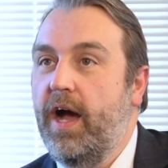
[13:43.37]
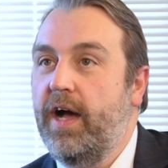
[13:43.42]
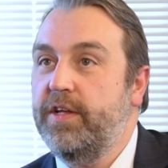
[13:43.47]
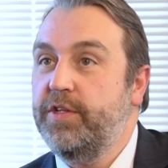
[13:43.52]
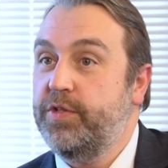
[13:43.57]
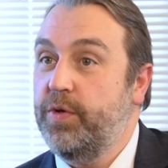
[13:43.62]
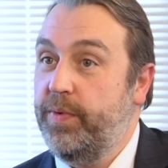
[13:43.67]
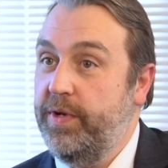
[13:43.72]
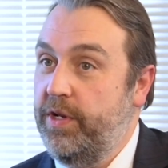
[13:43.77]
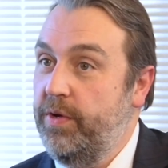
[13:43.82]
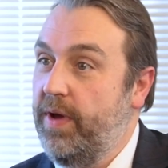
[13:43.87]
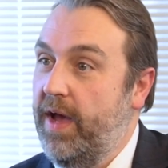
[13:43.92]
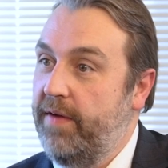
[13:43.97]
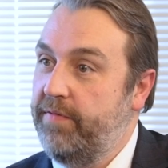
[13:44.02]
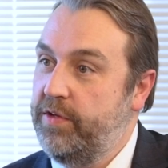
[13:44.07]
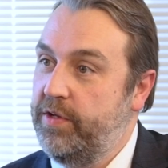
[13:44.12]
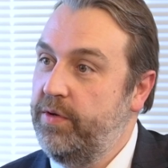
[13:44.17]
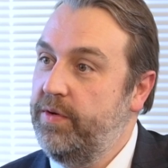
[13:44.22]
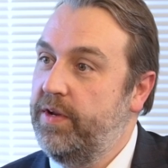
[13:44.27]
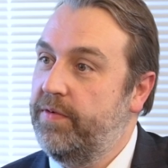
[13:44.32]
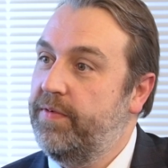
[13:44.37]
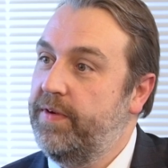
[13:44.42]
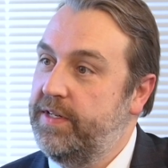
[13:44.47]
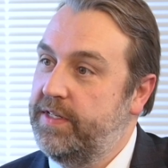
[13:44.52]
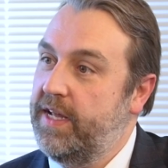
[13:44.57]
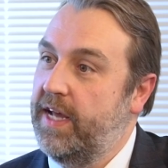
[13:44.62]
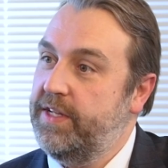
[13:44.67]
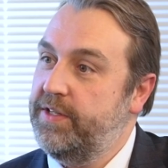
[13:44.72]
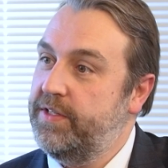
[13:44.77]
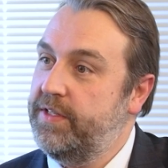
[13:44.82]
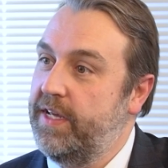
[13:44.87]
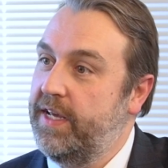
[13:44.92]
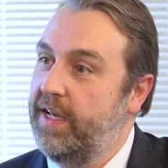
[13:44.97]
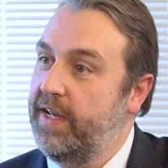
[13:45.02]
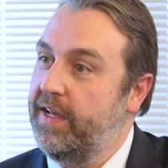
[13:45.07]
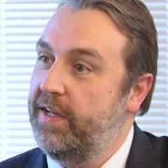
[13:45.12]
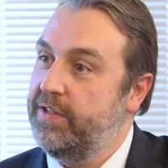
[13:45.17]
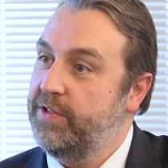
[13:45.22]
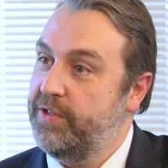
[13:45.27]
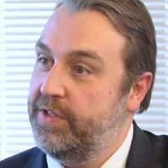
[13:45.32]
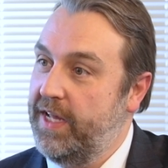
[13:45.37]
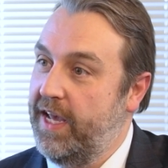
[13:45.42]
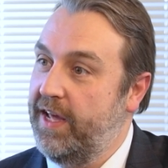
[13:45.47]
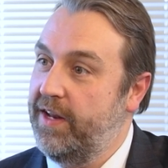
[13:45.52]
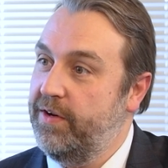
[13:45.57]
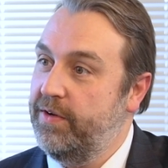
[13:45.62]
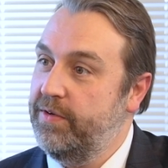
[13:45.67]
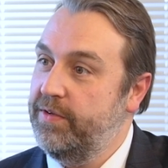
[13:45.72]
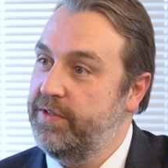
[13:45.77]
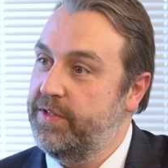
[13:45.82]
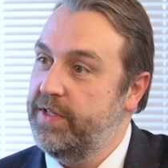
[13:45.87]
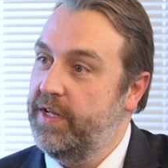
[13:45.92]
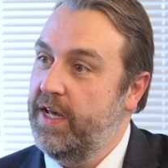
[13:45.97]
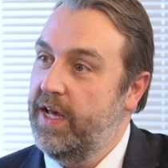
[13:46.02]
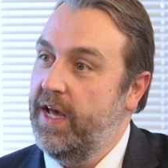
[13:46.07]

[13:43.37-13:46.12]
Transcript: So we do have two different testing standards.